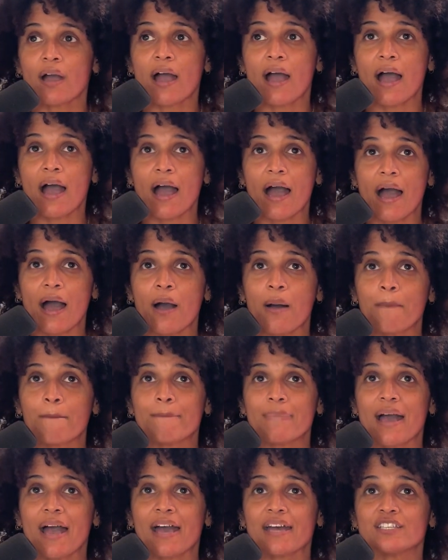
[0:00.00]
How
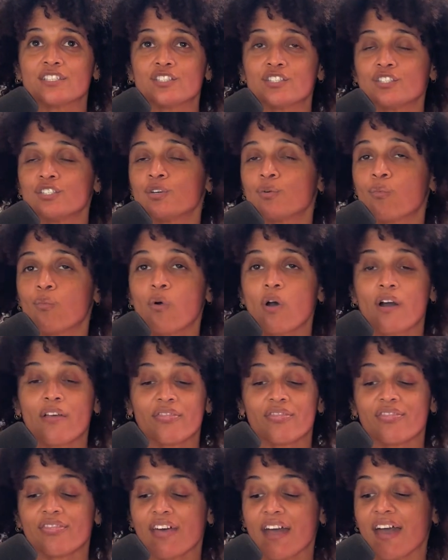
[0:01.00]
bad do you want
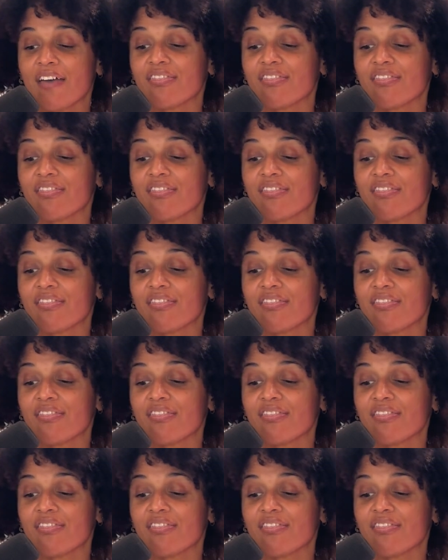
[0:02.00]
that